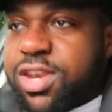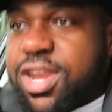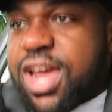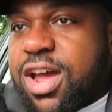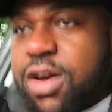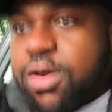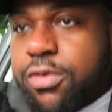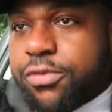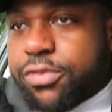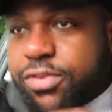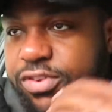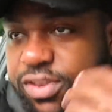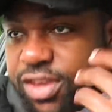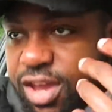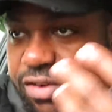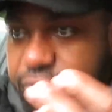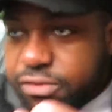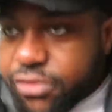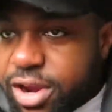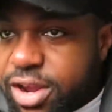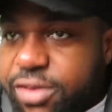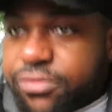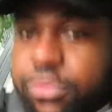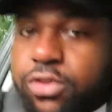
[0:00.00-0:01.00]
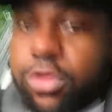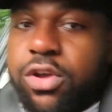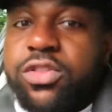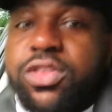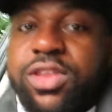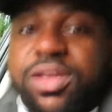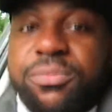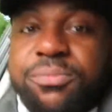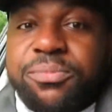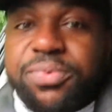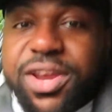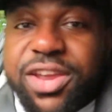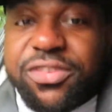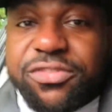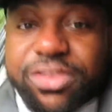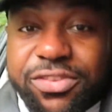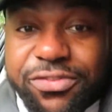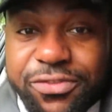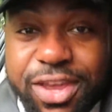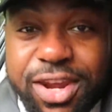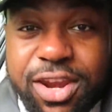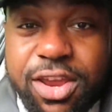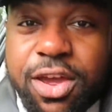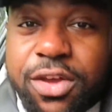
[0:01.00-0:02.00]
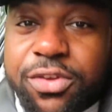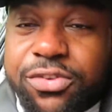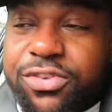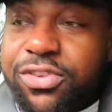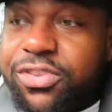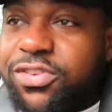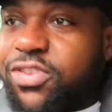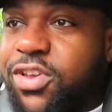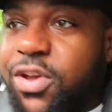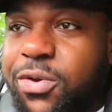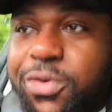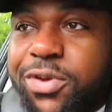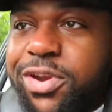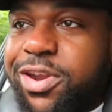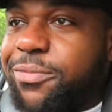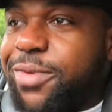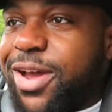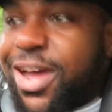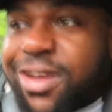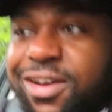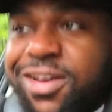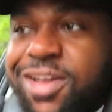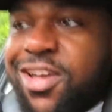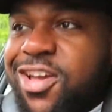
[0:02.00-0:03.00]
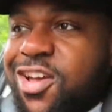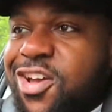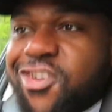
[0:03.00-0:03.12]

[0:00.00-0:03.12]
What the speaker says: Now obviously I've raved on in previous videos and so on about